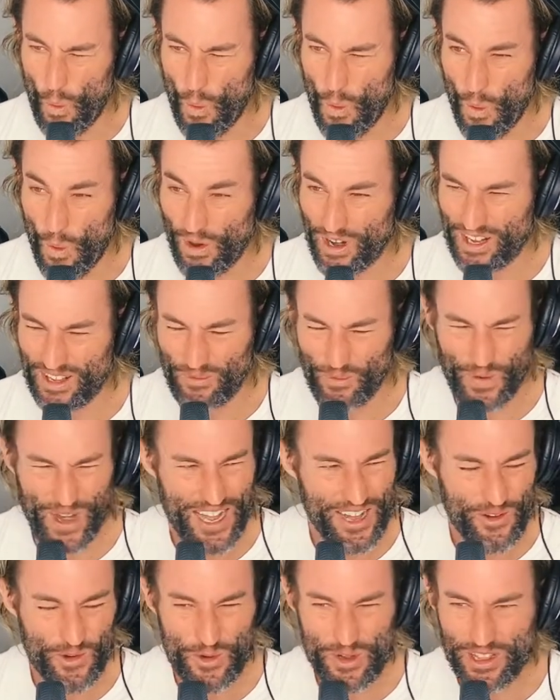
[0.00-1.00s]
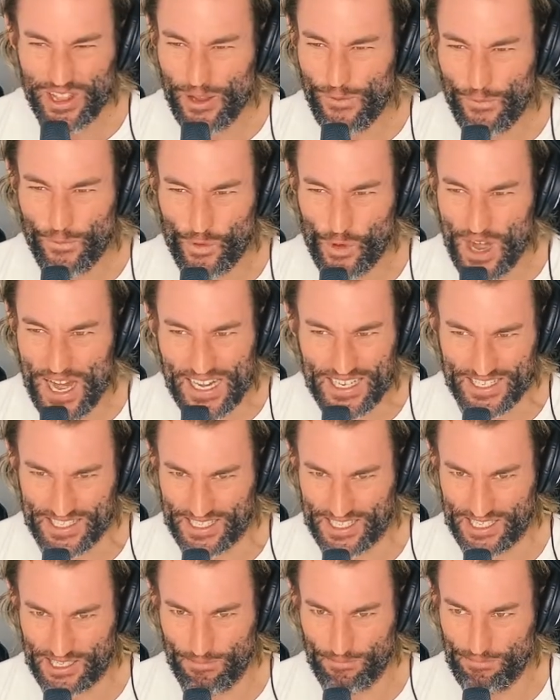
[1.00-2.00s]
we're not really
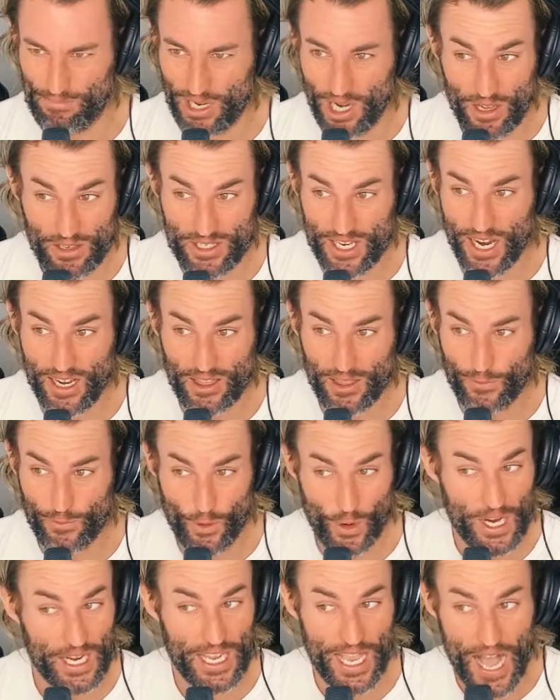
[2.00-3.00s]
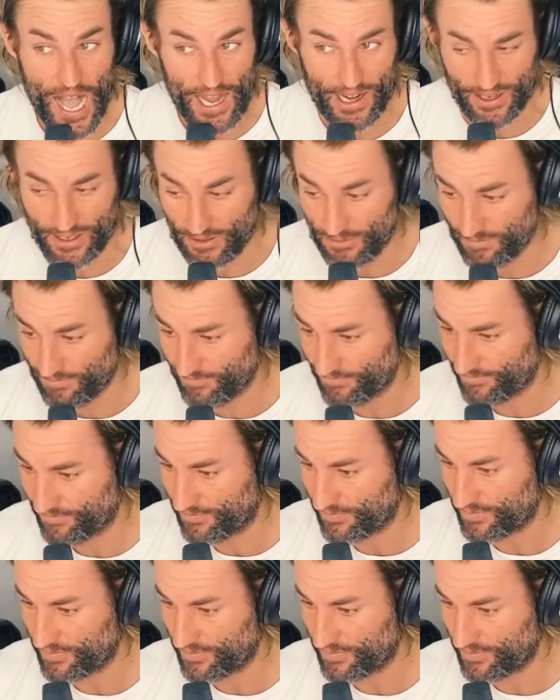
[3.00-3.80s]
friends, but I'll take the free garden.